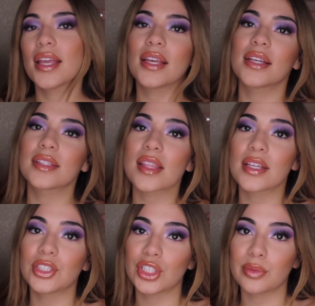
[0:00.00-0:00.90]
It is
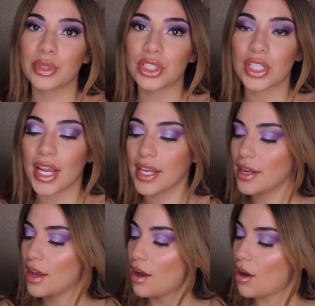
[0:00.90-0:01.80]
the shimmer shade
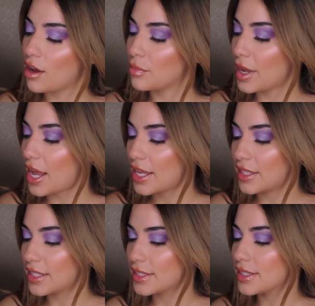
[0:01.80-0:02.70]
on my
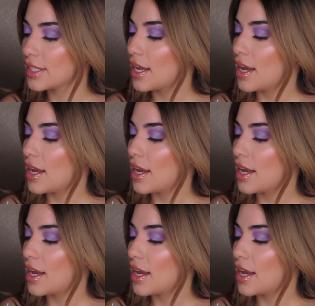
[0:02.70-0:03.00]
eyelids.